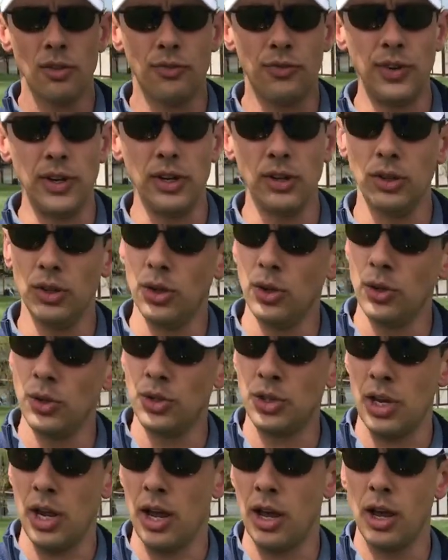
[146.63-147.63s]
feel
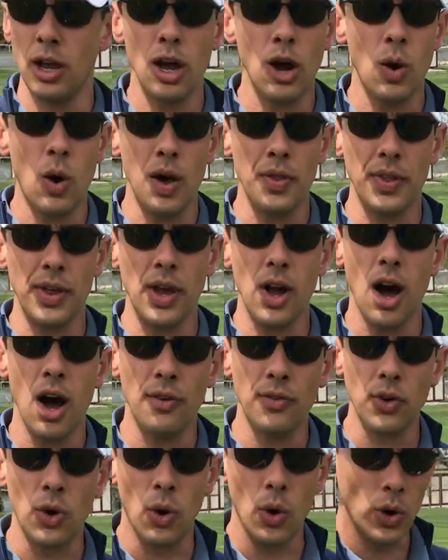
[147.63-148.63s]
loose, and go on the
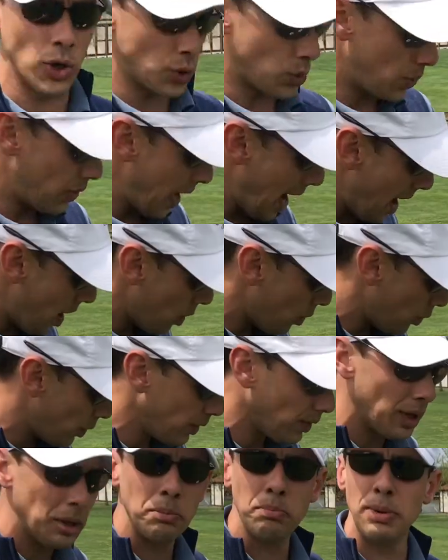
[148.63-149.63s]
golf course without
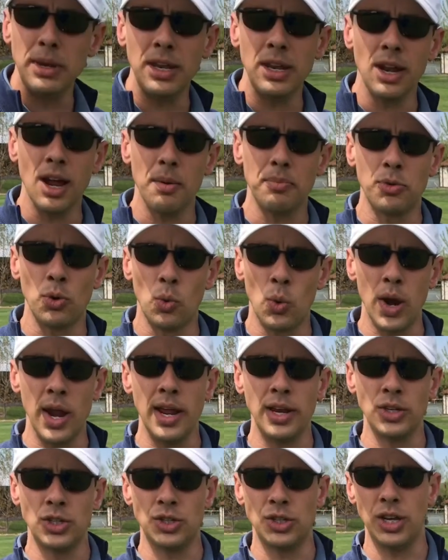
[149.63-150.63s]
really beating up the
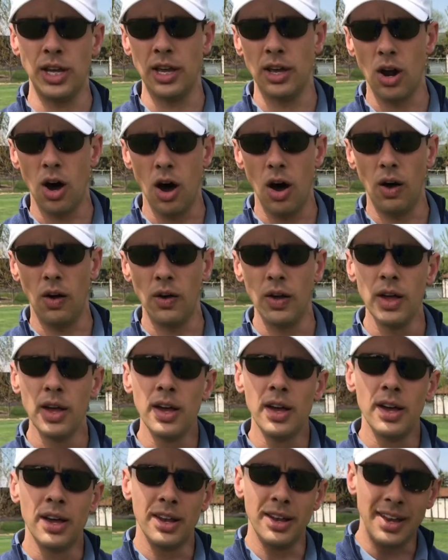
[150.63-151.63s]
range tee at all.
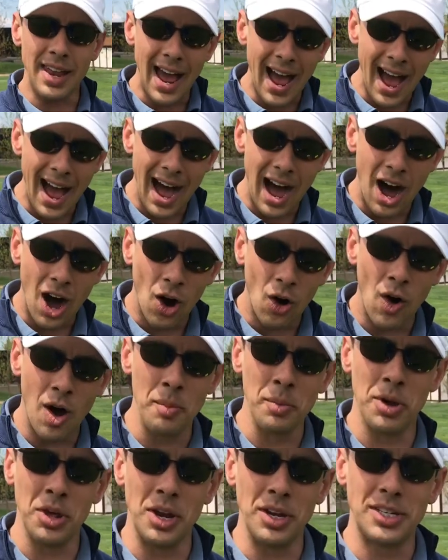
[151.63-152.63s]
Now
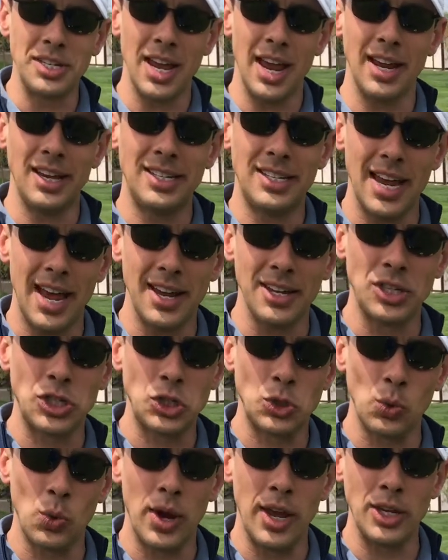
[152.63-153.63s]
I'm going to take 10
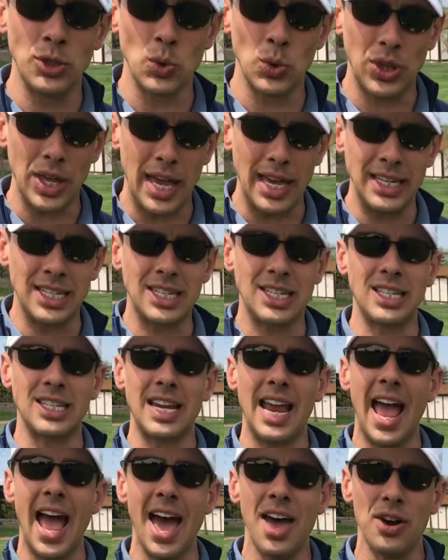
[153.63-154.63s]
swings with a
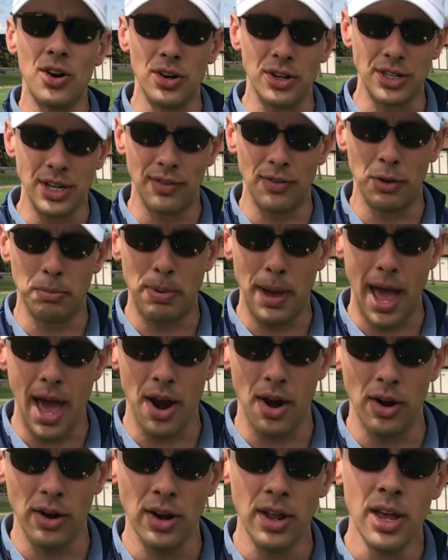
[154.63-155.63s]
scattered divot
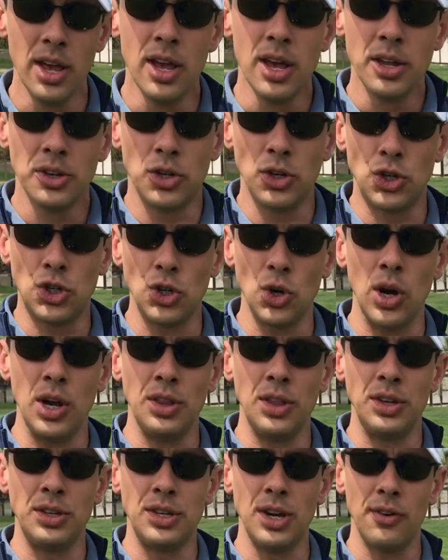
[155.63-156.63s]
pattern to show
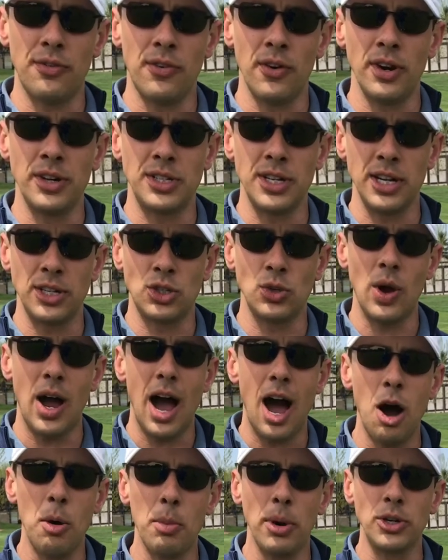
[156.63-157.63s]
you the difference as to
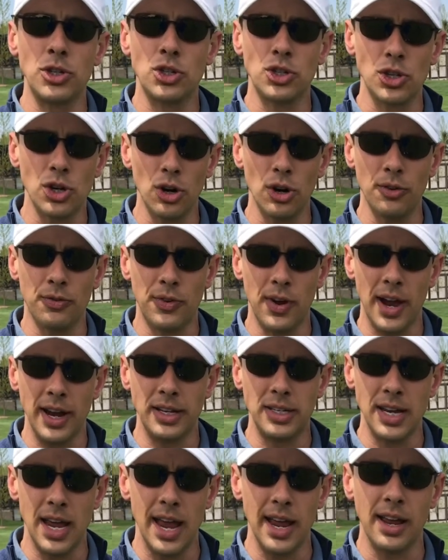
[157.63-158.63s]
how much turf I
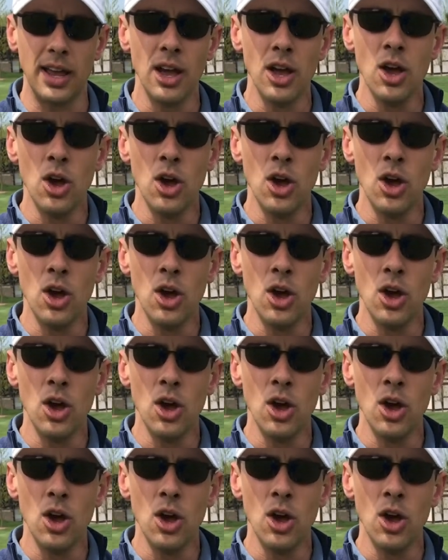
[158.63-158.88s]
take